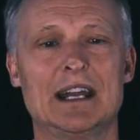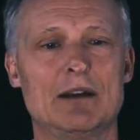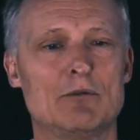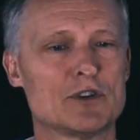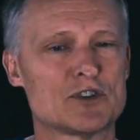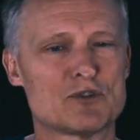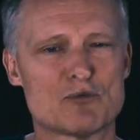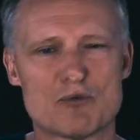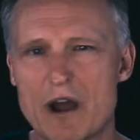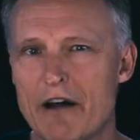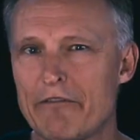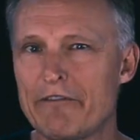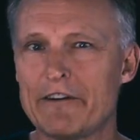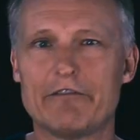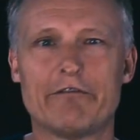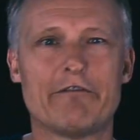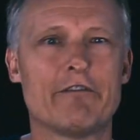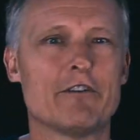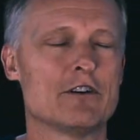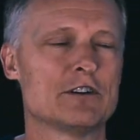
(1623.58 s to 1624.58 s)
and it was rough
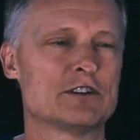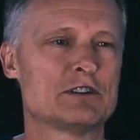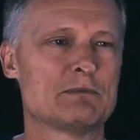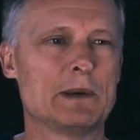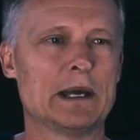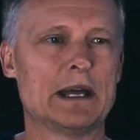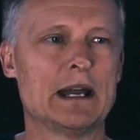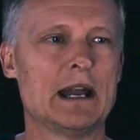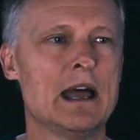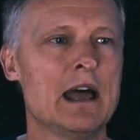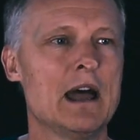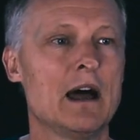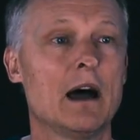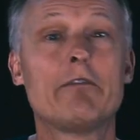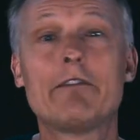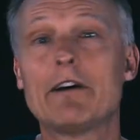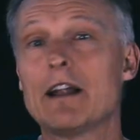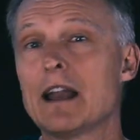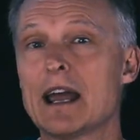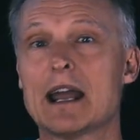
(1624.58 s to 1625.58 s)
at first, but I
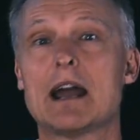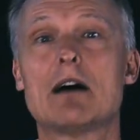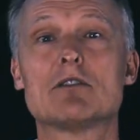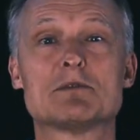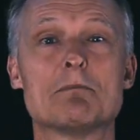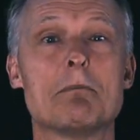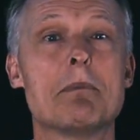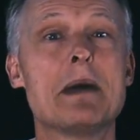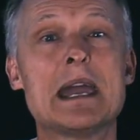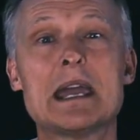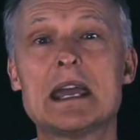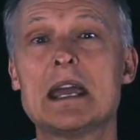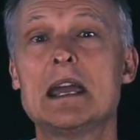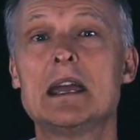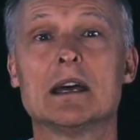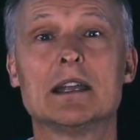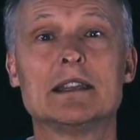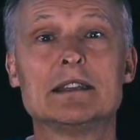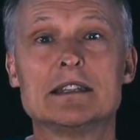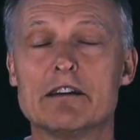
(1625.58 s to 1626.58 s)
felt like I was
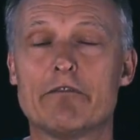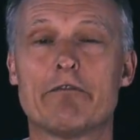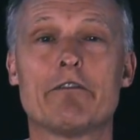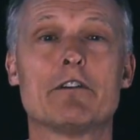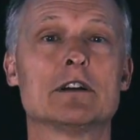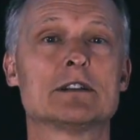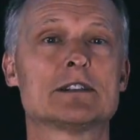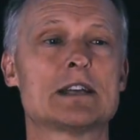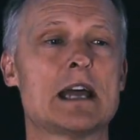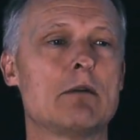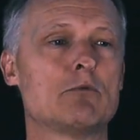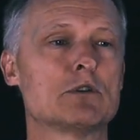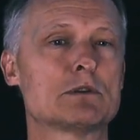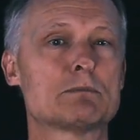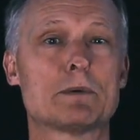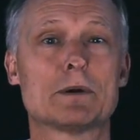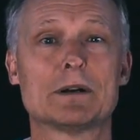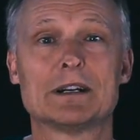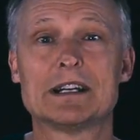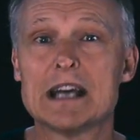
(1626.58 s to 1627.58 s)
making a difference. I was
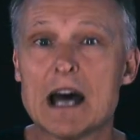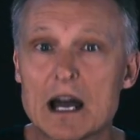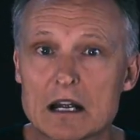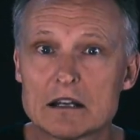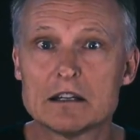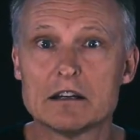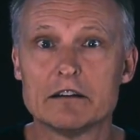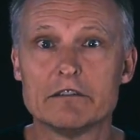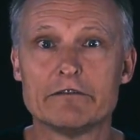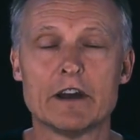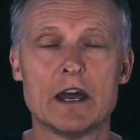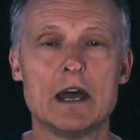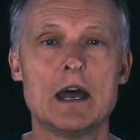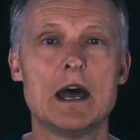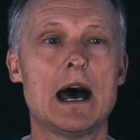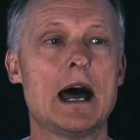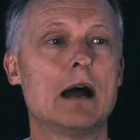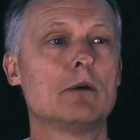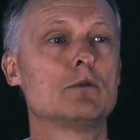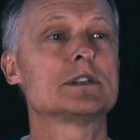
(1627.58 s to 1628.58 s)
productive.
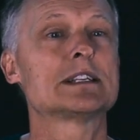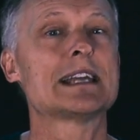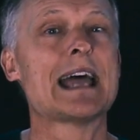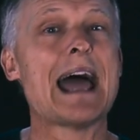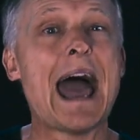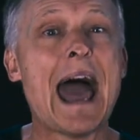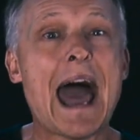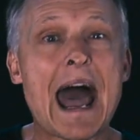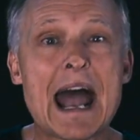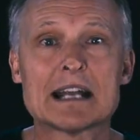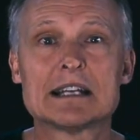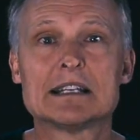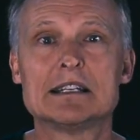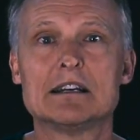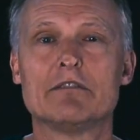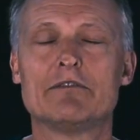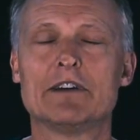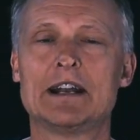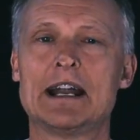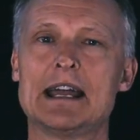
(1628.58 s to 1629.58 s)
I was
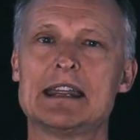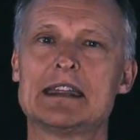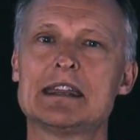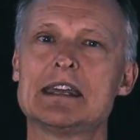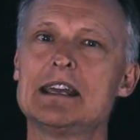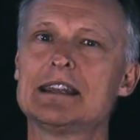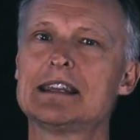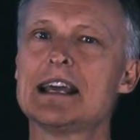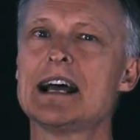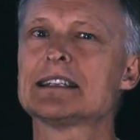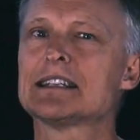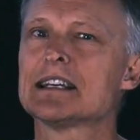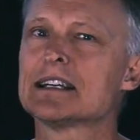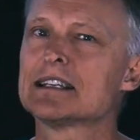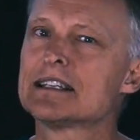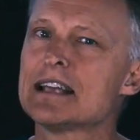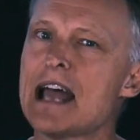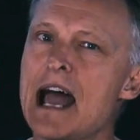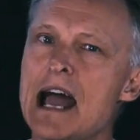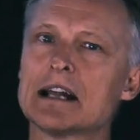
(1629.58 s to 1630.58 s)
active, and I think that's
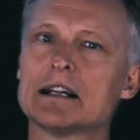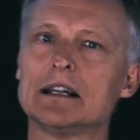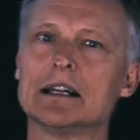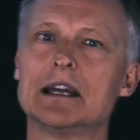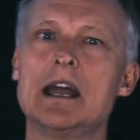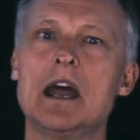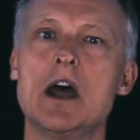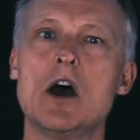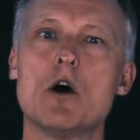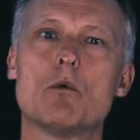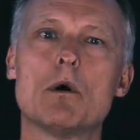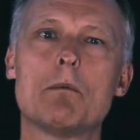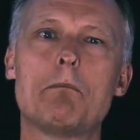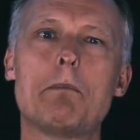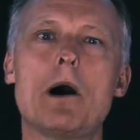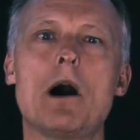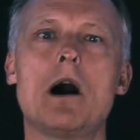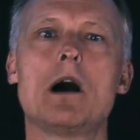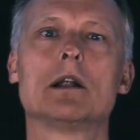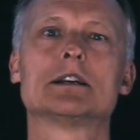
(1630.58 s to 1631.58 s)
exactly what
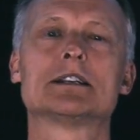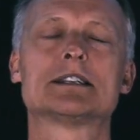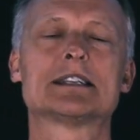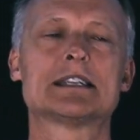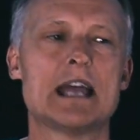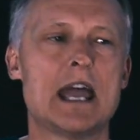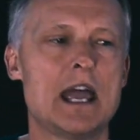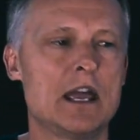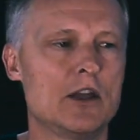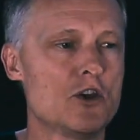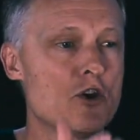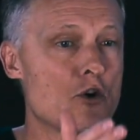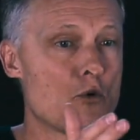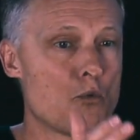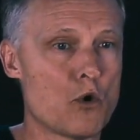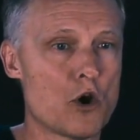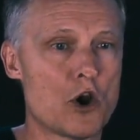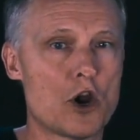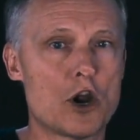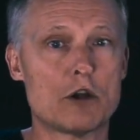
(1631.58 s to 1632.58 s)
Paul is saying, your
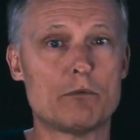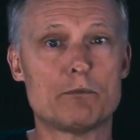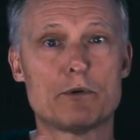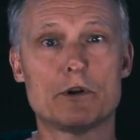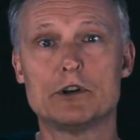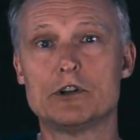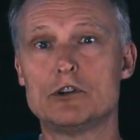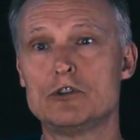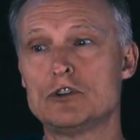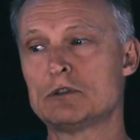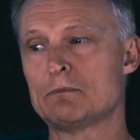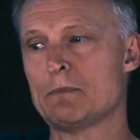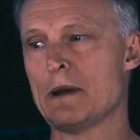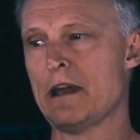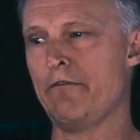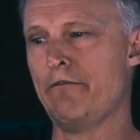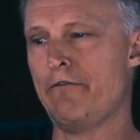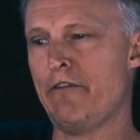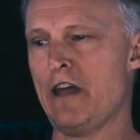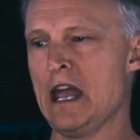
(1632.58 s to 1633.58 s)
work produced
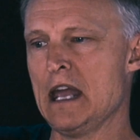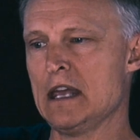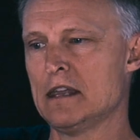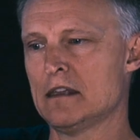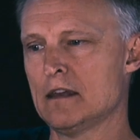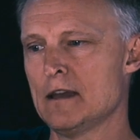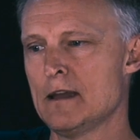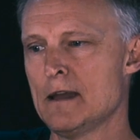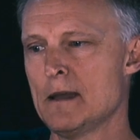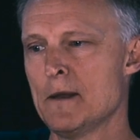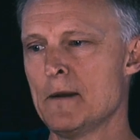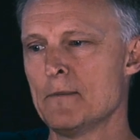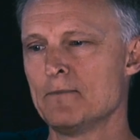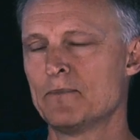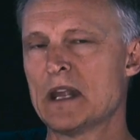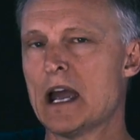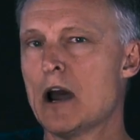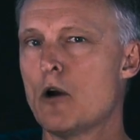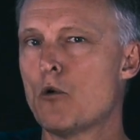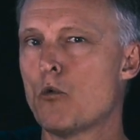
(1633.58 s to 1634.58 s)
by faith.
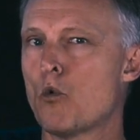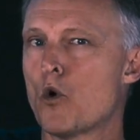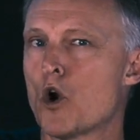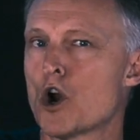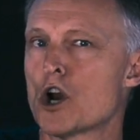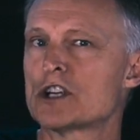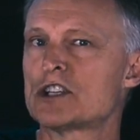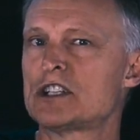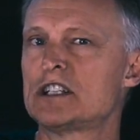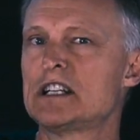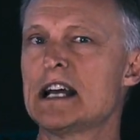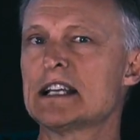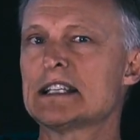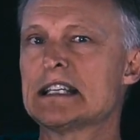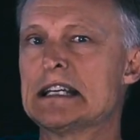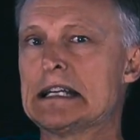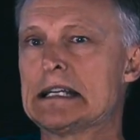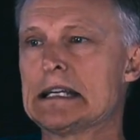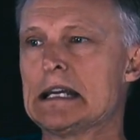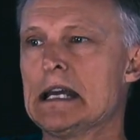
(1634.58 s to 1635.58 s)
Now, works
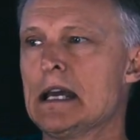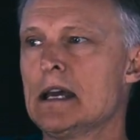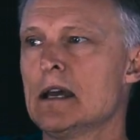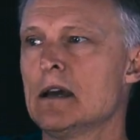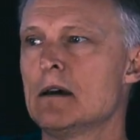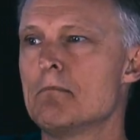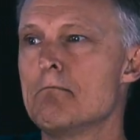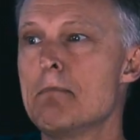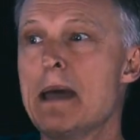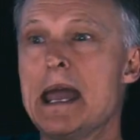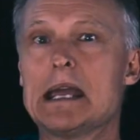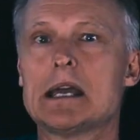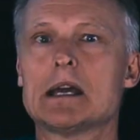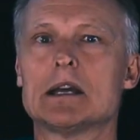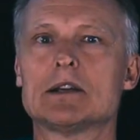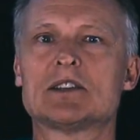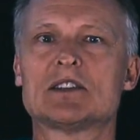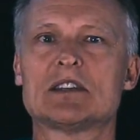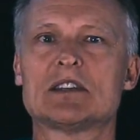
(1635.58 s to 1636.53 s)
doesn't make us